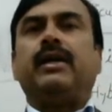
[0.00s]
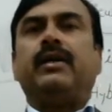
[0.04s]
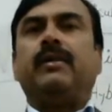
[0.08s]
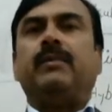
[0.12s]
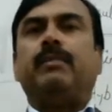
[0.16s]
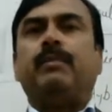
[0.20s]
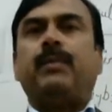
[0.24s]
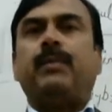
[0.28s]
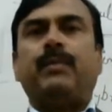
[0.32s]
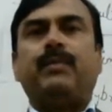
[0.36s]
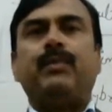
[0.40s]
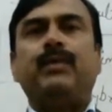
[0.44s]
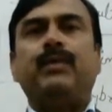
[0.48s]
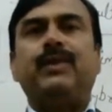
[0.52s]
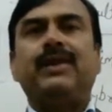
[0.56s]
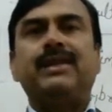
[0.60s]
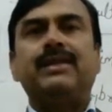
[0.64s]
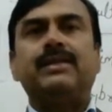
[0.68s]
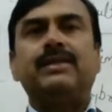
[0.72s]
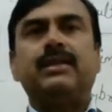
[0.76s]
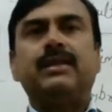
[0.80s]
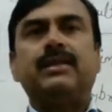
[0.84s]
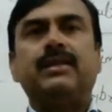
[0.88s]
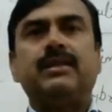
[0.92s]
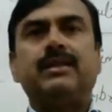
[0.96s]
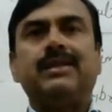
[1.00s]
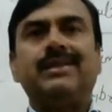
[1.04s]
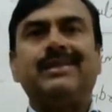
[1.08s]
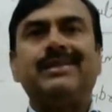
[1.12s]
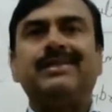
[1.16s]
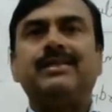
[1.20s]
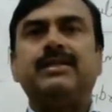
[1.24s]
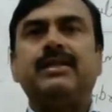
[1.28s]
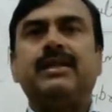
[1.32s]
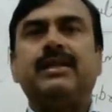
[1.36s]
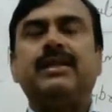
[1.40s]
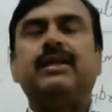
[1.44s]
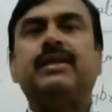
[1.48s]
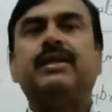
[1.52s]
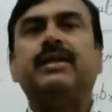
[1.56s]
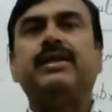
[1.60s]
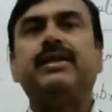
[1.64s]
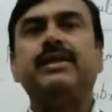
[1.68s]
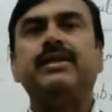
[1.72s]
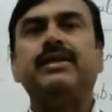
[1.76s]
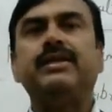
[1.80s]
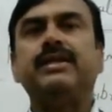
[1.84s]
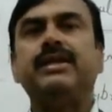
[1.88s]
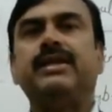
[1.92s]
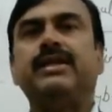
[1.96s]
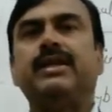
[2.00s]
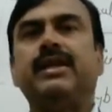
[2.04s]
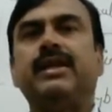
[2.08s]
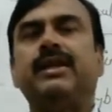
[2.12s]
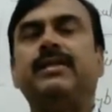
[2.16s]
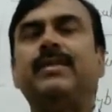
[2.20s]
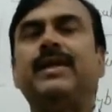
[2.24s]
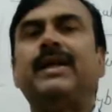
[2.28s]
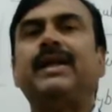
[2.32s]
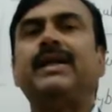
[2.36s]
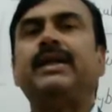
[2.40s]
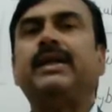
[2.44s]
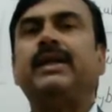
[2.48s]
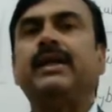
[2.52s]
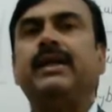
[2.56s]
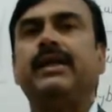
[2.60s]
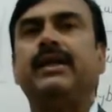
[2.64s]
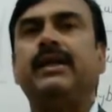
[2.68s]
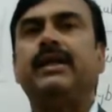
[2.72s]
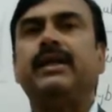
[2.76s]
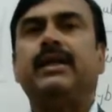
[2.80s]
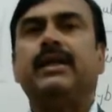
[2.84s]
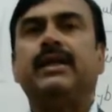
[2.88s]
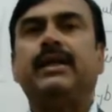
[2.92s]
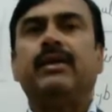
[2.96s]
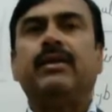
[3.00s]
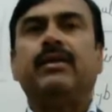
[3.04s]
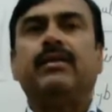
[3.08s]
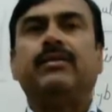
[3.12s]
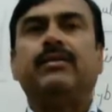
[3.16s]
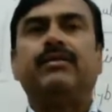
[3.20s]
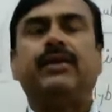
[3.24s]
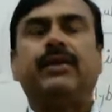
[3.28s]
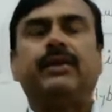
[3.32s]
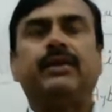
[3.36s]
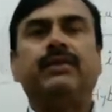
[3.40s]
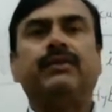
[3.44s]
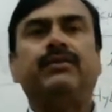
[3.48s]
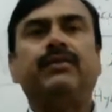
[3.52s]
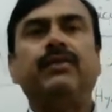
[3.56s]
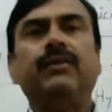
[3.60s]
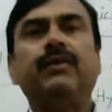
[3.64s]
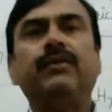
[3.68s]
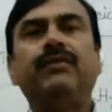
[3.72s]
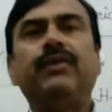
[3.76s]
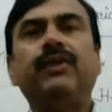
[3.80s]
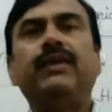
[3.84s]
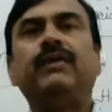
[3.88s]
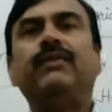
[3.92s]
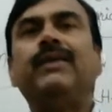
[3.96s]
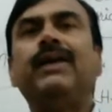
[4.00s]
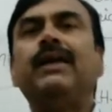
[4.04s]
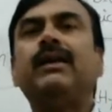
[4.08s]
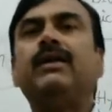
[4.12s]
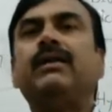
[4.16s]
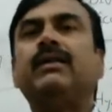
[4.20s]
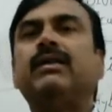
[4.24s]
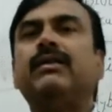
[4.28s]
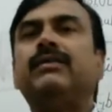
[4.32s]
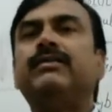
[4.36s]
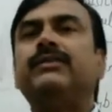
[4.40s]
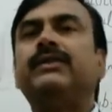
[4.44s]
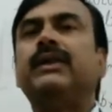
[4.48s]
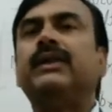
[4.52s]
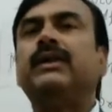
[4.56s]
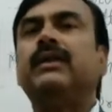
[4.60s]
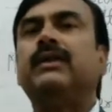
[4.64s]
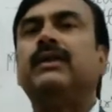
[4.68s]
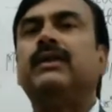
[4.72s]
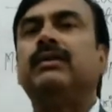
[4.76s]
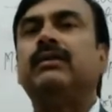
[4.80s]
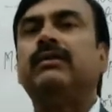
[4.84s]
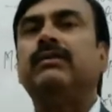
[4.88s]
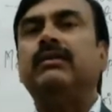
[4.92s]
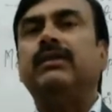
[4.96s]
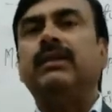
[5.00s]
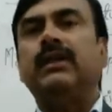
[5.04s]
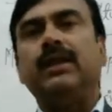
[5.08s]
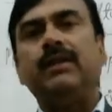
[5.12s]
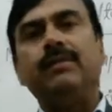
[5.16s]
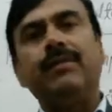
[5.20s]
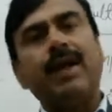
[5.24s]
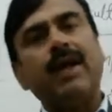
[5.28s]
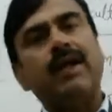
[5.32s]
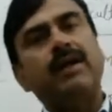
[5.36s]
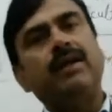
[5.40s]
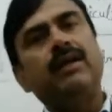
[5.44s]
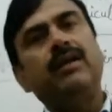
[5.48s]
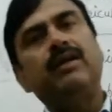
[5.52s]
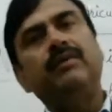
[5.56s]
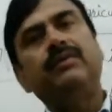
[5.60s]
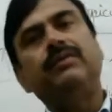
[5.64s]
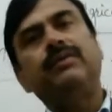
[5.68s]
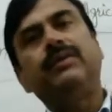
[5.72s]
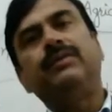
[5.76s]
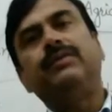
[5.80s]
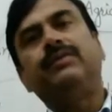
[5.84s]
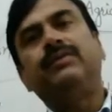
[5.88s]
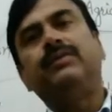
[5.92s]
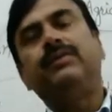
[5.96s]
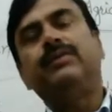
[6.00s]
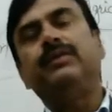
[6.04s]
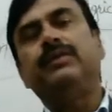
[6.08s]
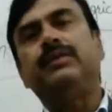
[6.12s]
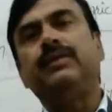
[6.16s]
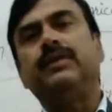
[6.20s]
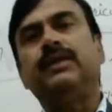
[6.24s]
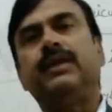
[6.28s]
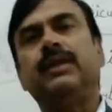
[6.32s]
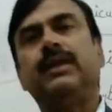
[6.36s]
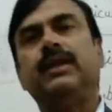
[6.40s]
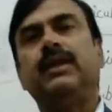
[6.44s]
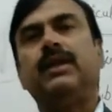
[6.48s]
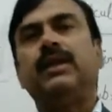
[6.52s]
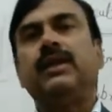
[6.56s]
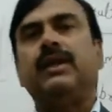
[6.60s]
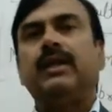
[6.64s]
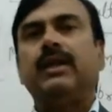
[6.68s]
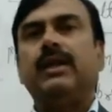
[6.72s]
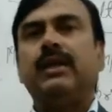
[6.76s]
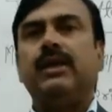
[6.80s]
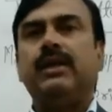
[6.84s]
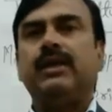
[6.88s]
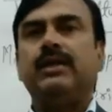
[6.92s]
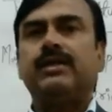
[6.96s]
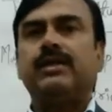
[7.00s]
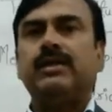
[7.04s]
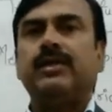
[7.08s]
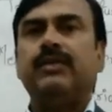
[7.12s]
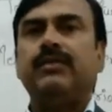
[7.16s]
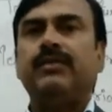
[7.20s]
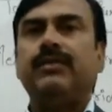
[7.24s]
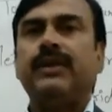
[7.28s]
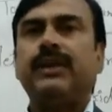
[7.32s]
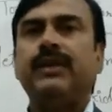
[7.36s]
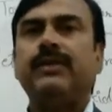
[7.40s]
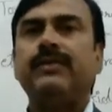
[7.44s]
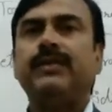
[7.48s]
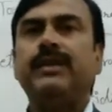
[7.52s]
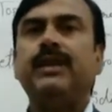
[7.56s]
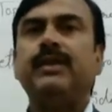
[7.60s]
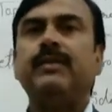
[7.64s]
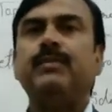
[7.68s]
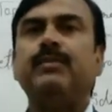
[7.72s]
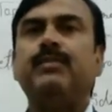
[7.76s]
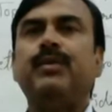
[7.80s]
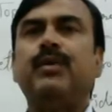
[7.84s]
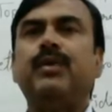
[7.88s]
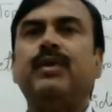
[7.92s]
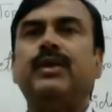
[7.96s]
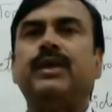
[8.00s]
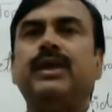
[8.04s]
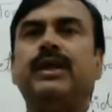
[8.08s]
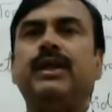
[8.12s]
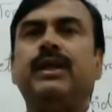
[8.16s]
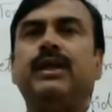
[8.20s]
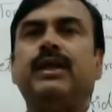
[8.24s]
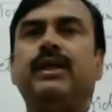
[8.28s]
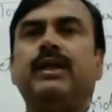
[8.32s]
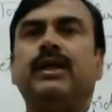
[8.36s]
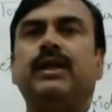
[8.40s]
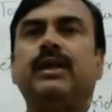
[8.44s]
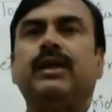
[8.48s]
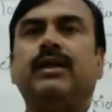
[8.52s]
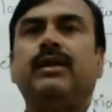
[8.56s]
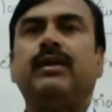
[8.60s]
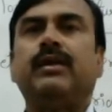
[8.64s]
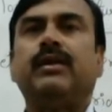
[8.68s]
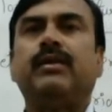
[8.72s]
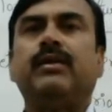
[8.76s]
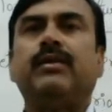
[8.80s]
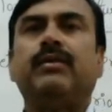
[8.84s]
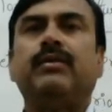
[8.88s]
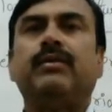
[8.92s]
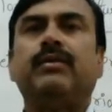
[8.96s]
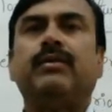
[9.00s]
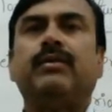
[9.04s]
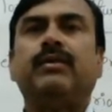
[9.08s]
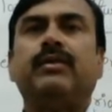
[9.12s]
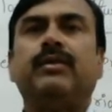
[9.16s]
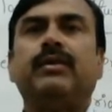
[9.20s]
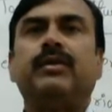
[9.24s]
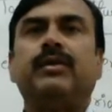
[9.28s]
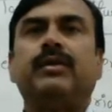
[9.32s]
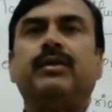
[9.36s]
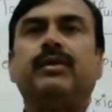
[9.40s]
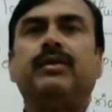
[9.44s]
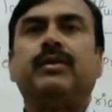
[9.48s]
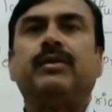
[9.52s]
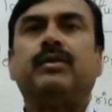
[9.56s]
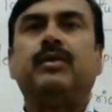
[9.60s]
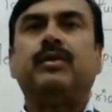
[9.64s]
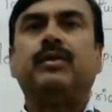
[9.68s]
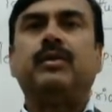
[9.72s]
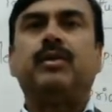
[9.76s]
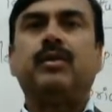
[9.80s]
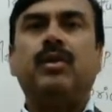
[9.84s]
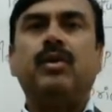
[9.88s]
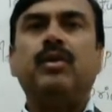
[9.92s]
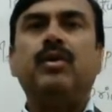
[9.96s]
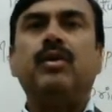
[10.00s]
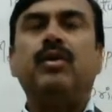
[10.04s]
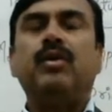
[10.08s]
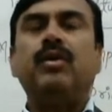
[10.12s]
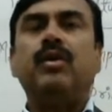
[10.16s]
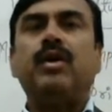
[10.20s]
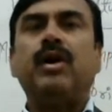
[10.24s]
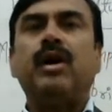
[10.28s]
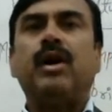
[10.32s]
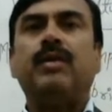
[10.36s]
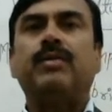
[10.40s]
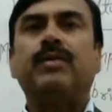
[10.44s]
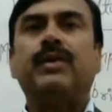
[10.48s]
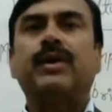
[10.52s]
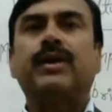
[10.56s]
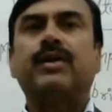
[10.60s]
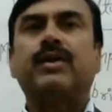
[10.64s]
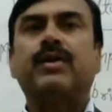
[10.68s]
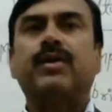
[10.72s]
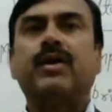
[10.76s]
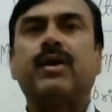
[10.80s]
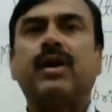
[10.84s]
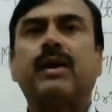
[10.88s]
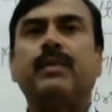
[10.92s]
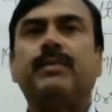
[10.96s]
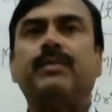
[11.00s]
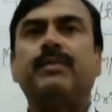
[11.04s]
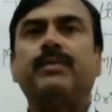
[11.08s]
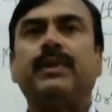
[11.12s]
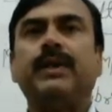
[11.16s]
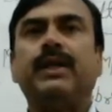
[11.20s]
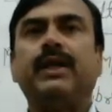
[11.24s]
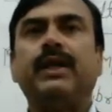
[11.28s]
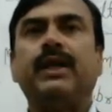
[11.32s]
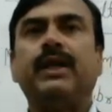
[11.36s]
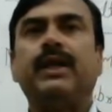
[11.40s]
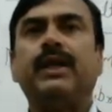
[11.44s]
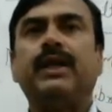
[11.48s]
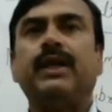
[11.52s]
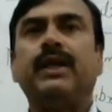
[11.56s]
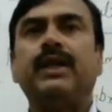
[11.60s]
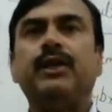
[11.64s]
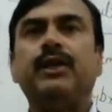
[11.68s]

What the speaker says: population is increasing day by day. For the fulfillment of the demand of the food, it's a very important to grow our crop in